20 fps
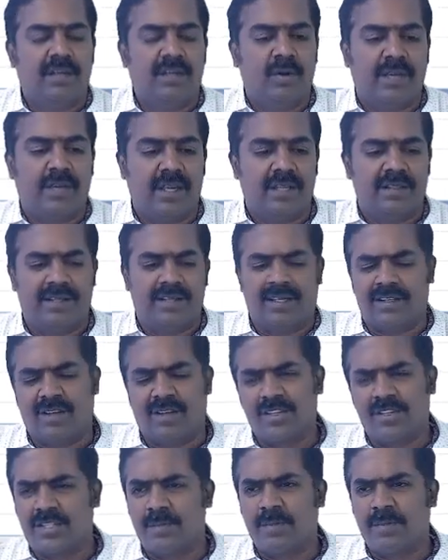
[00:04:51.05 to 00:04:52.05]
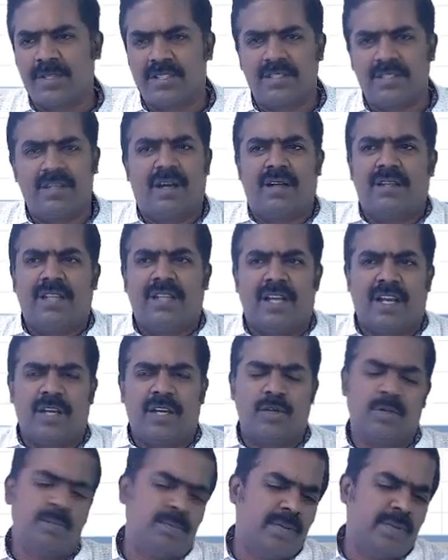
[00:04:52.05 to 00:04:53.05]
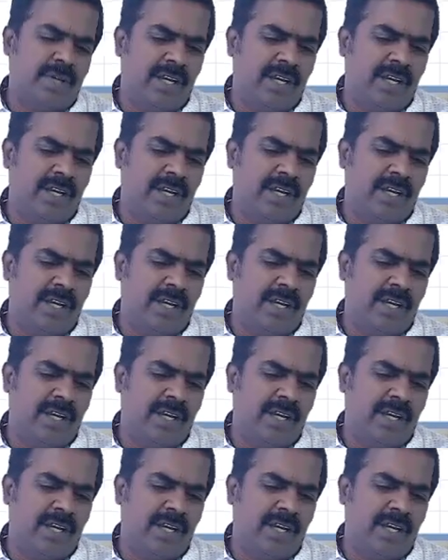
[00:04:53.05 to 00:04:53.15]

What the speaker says: okay, that concept is not there, I hope.